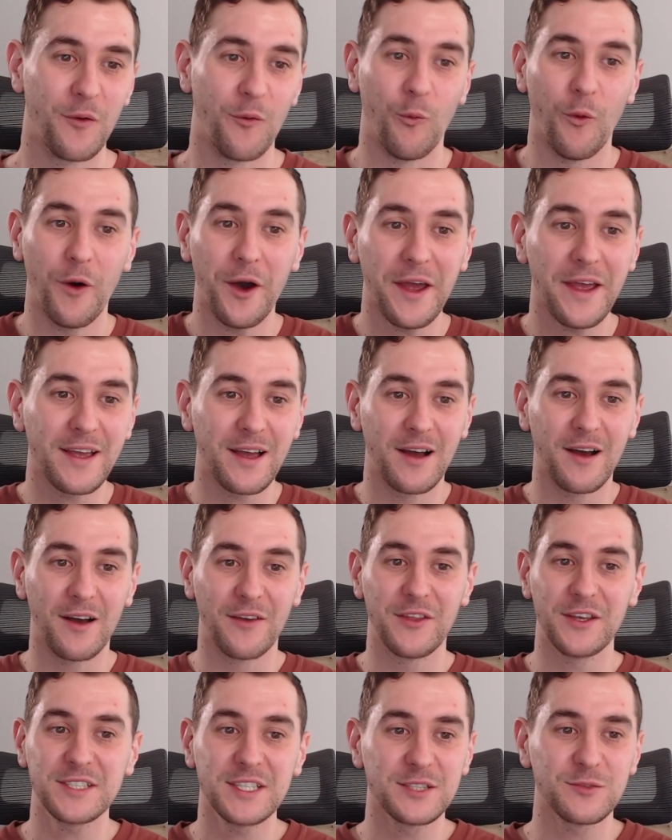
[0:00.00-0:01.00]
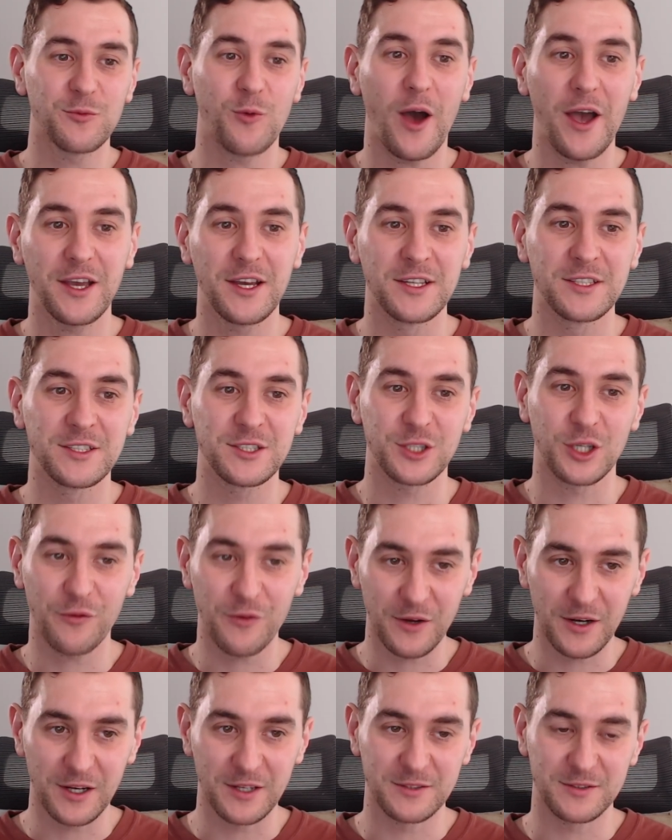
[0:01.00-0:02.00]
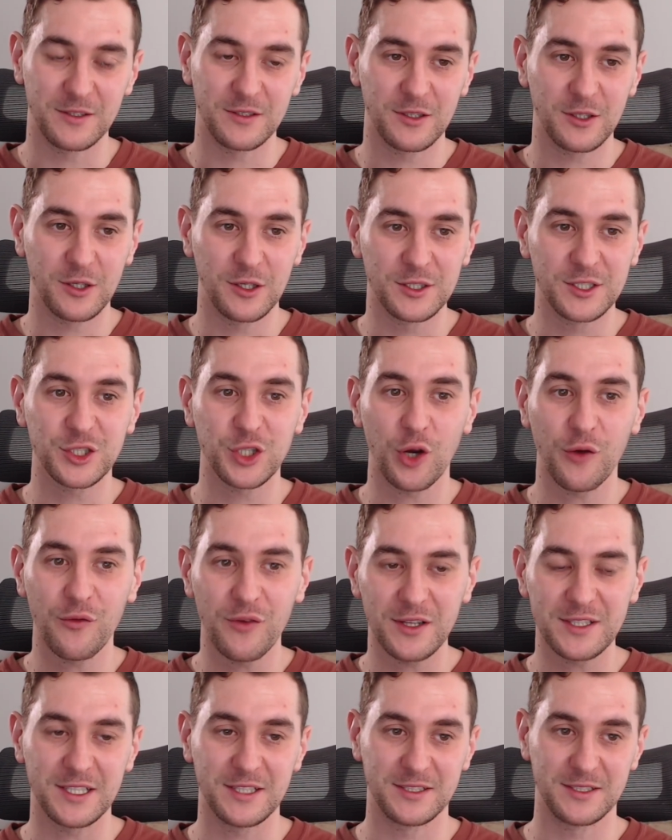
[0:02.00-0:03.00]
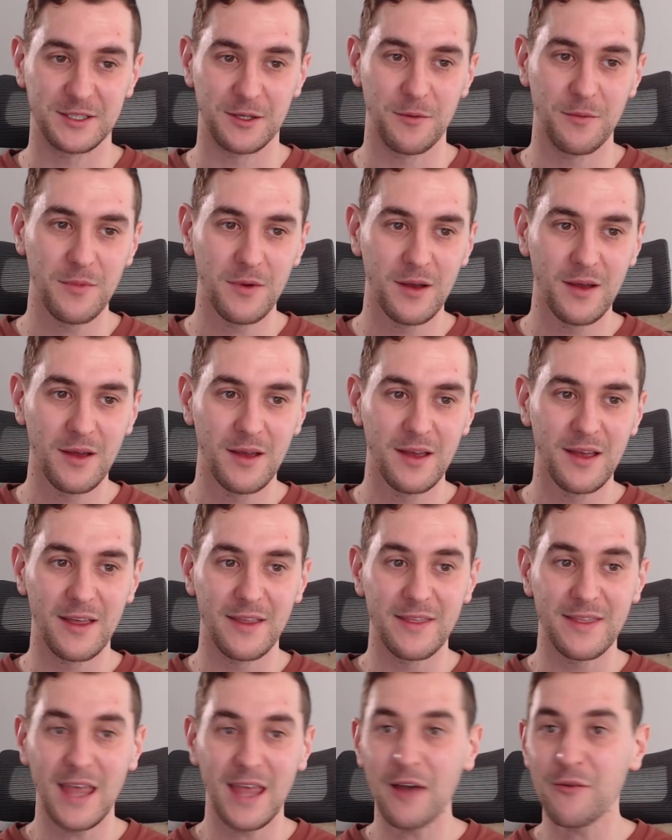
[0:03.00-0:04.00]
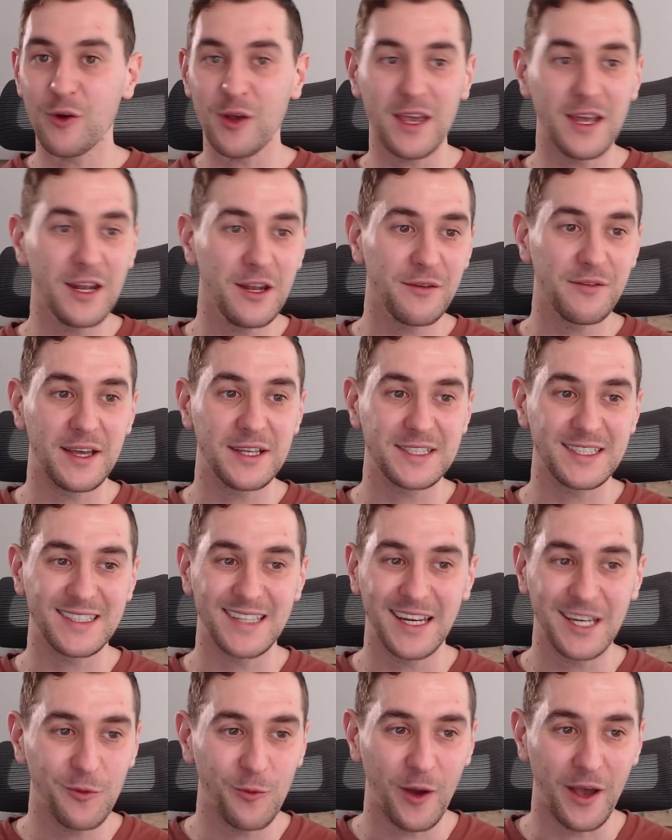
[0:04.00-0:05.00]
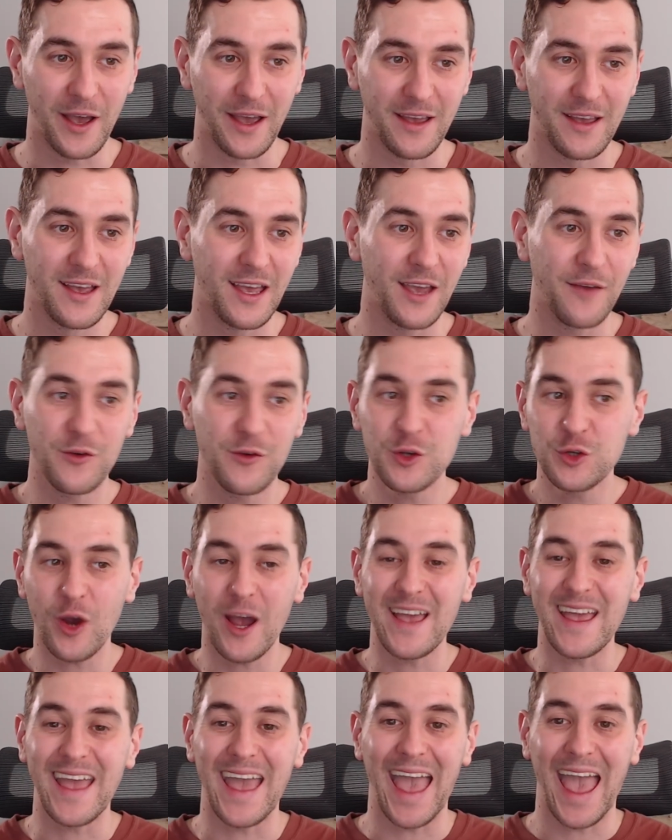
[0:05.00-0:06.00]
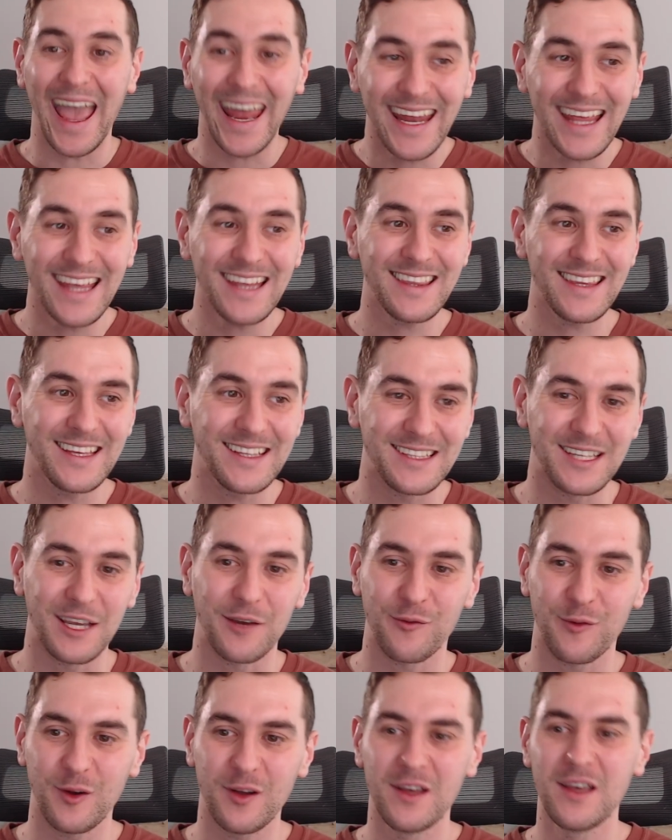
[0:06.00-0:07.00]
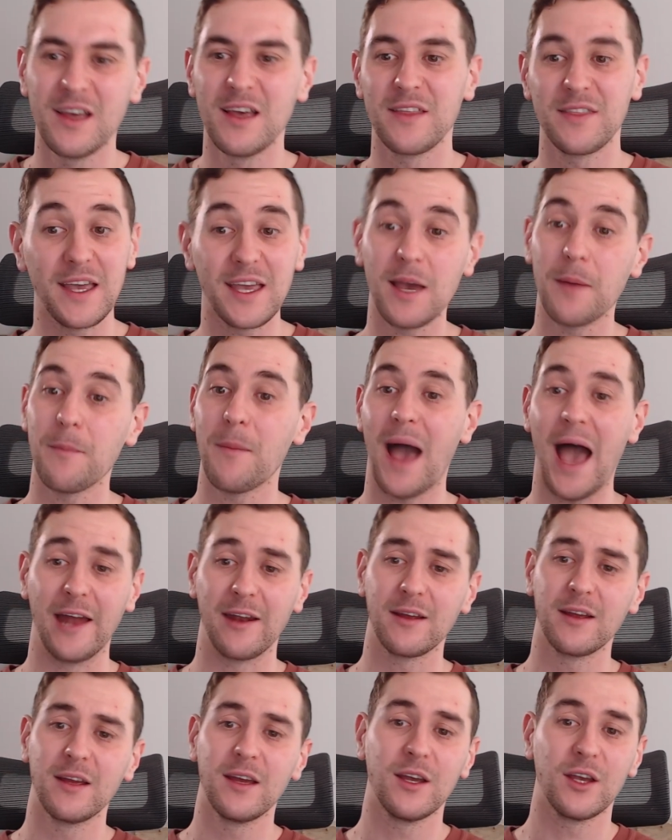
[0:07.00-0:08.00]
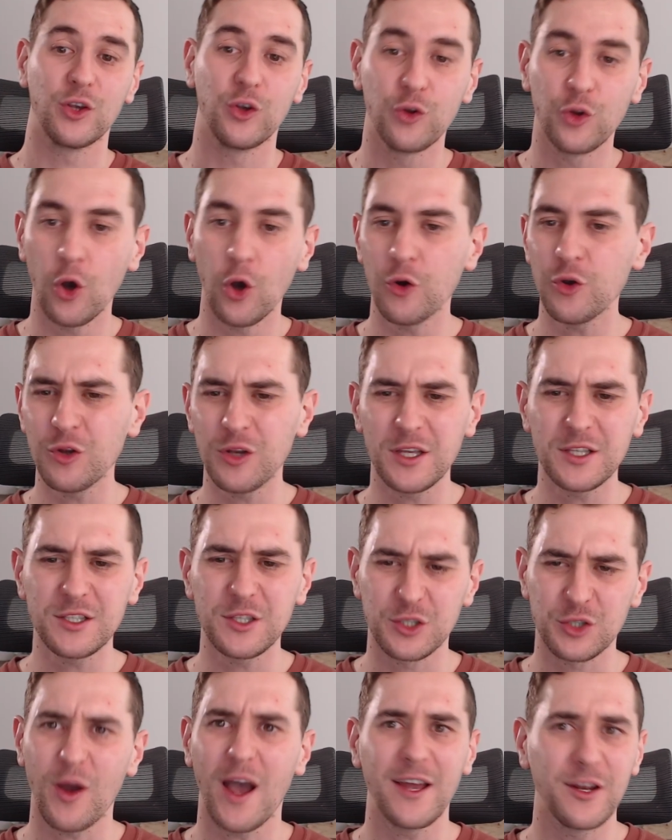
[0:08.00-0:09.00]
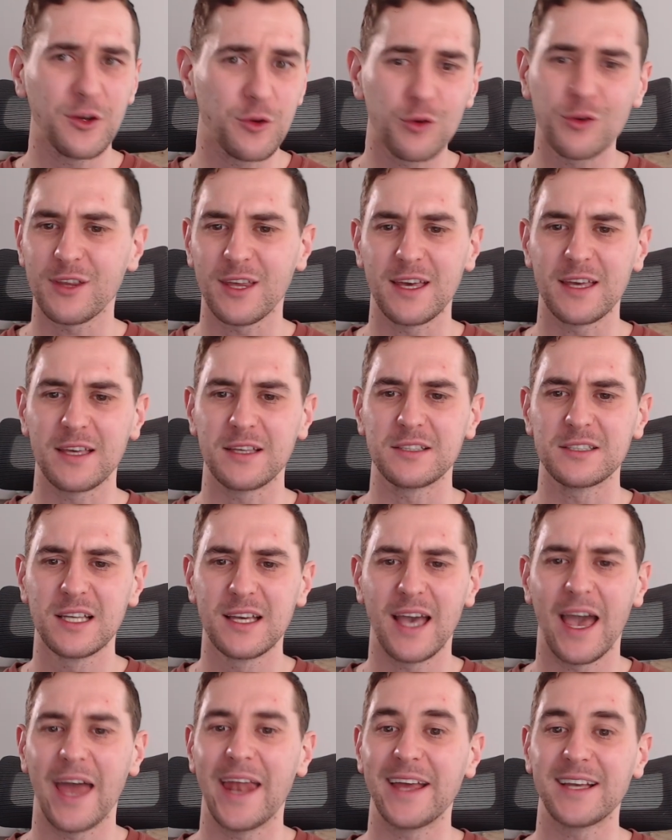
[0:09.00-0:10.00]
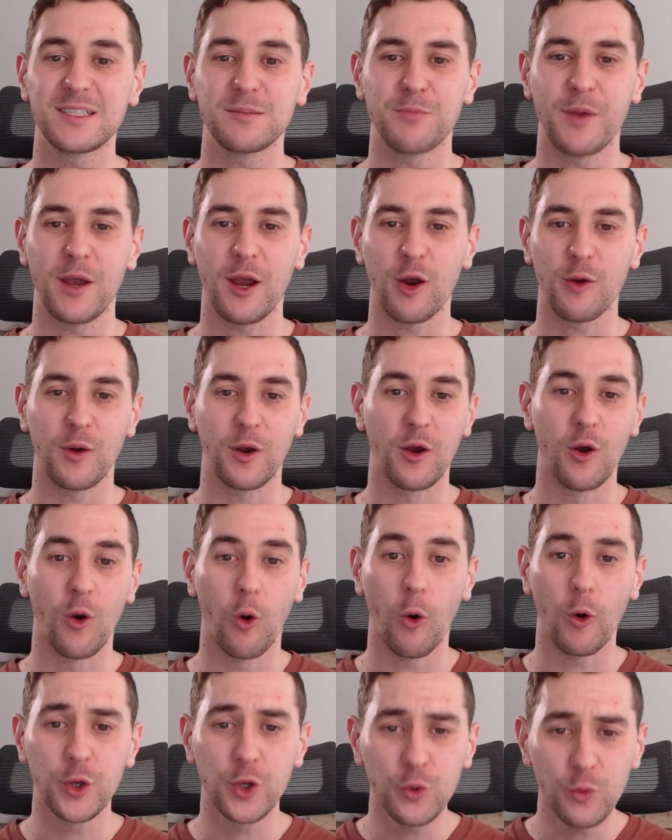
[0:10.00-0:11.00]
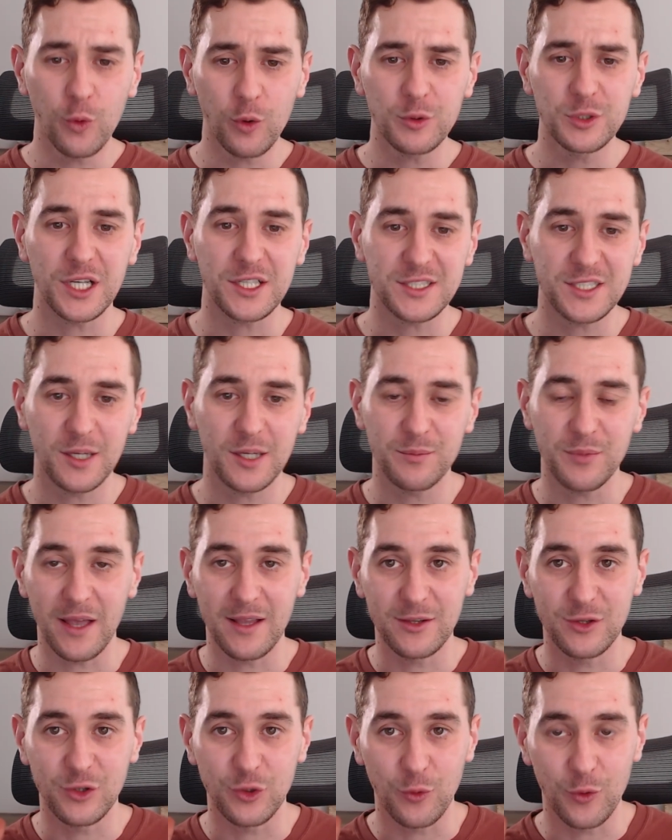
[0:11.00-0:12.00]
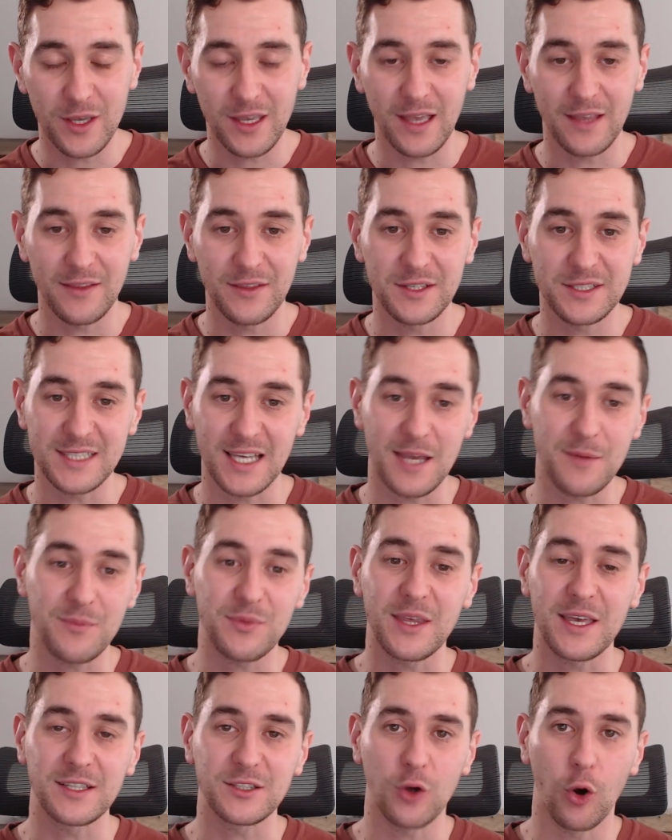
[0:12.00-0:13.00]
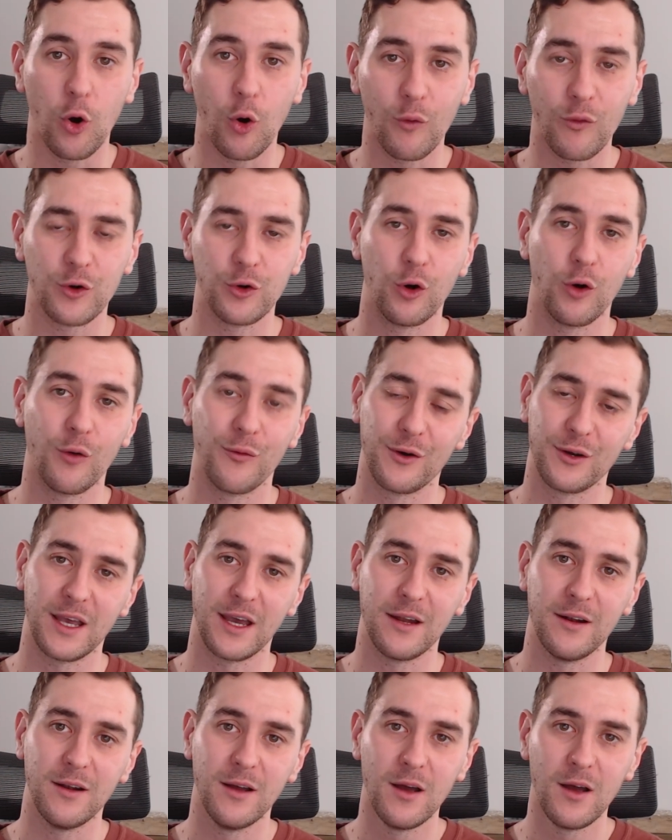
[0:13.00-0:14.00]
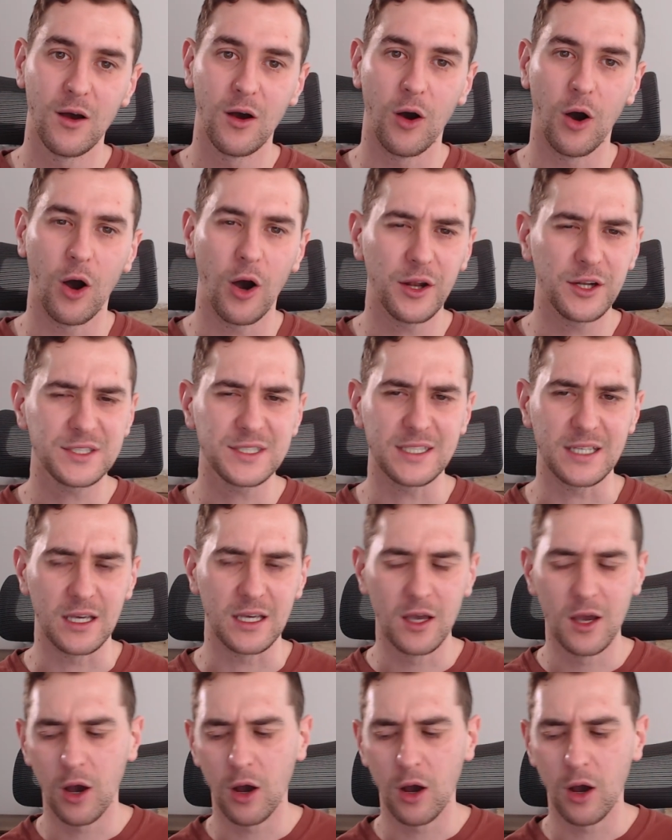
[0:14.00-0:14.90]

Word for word: Why this is why conservatism, conservatism never innovates in any way. If you try anything different, they get mad. You know you need to try new things and experiment, or you will just up doing the same things over and over again. Honestly,